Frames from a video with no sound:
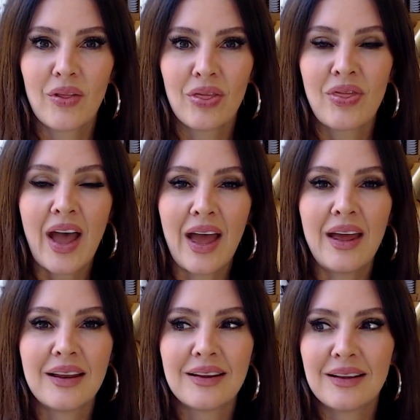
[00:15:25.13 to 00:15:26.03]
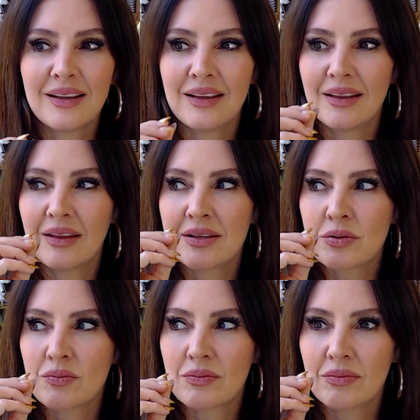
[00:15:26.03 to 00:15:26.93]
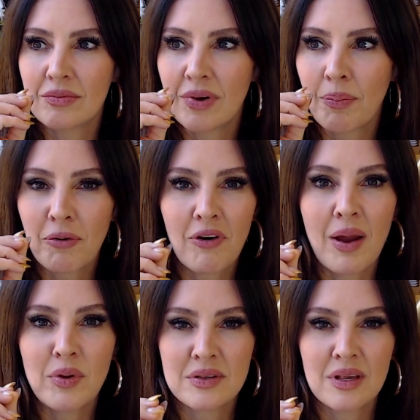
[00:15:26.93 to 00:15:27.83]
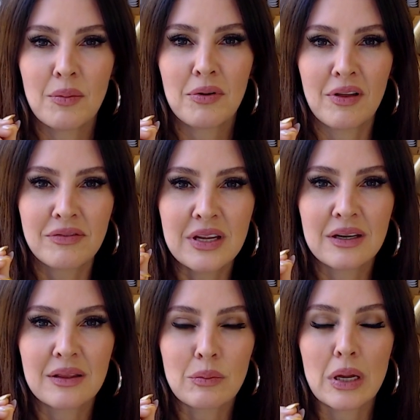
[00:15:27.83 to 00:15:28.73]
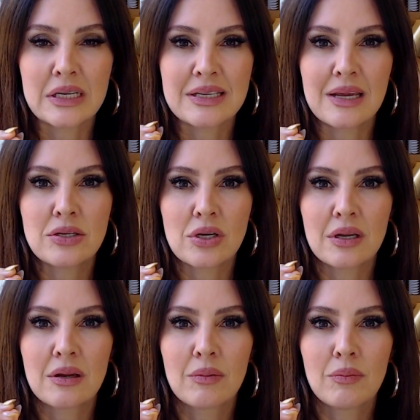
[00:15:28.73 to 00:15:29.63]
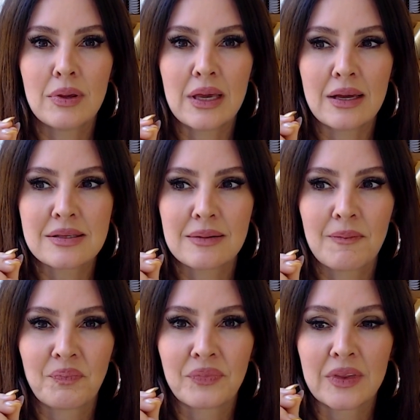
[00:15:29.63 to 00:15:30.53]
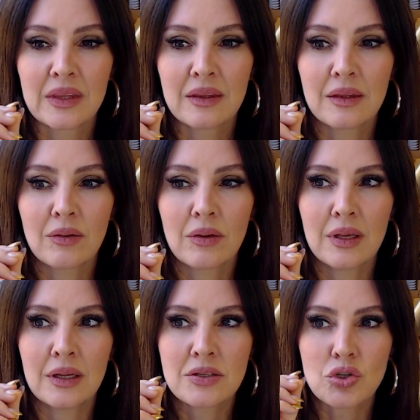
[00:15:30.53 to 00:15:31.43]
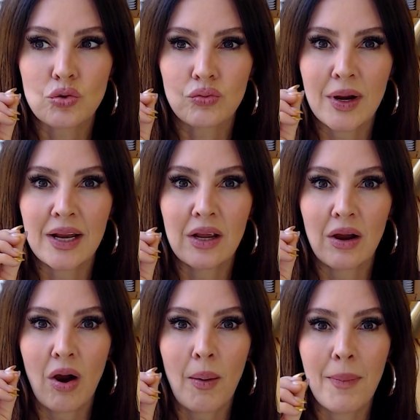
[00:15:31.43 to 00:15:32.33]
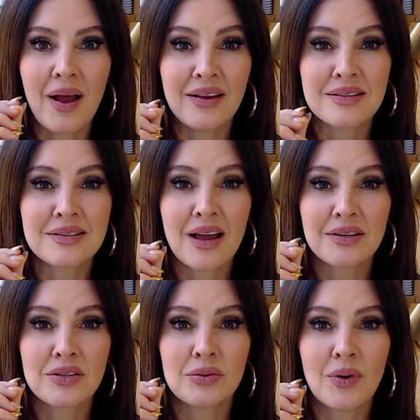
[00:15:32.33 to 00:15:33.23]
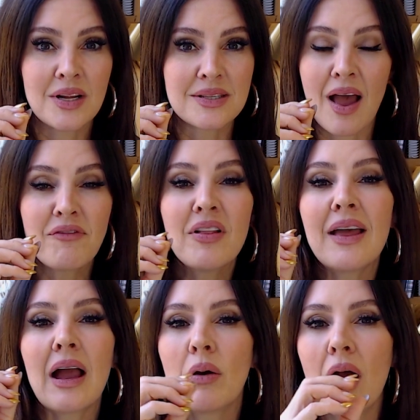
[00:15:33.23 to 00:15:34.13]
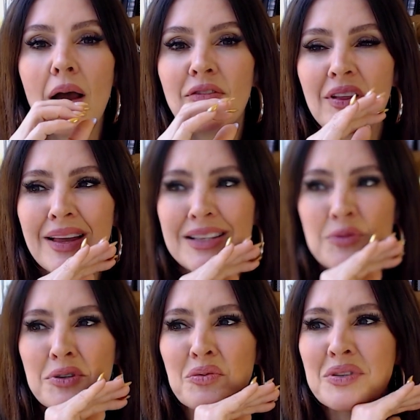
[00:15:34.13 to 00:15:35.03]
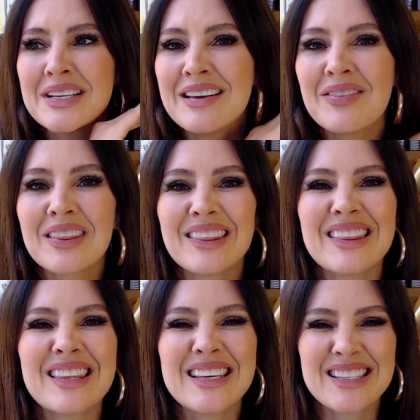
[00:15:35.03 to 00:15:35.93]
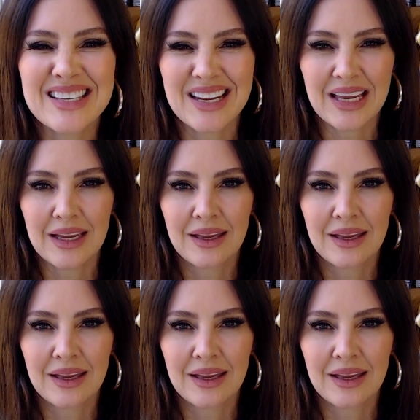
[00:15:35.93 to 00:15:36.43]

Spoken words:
that is a prime example of needing the meditation, because it's training our minds not to run us. I felt like this person wasn't even listening.